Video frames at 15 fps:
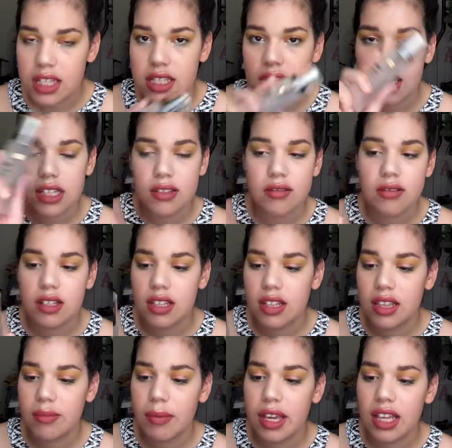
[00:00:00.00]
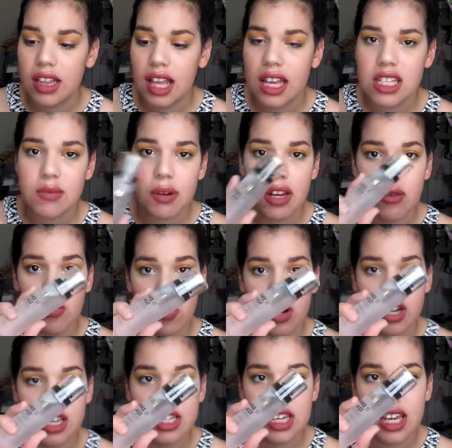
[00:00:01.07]
set Make It Last spray,
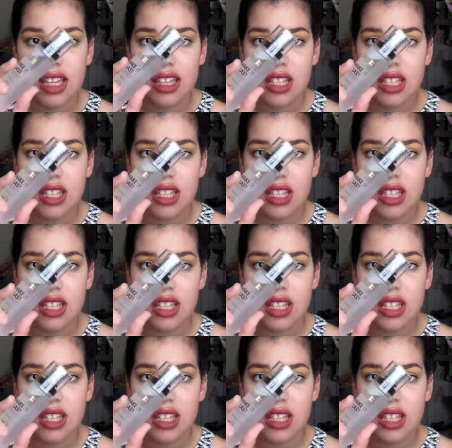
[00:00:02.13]
warning again,